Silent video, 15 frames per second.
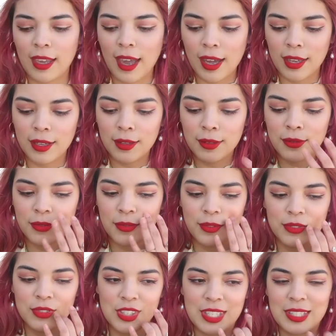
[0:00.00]
It kind of
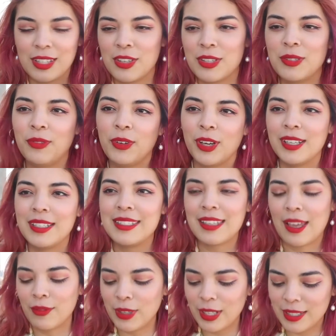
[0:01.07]
just looks very
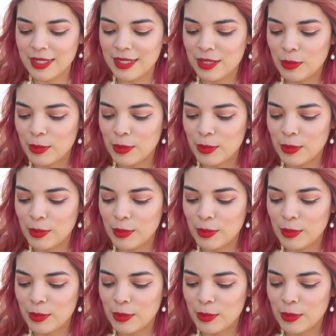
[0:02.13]
70s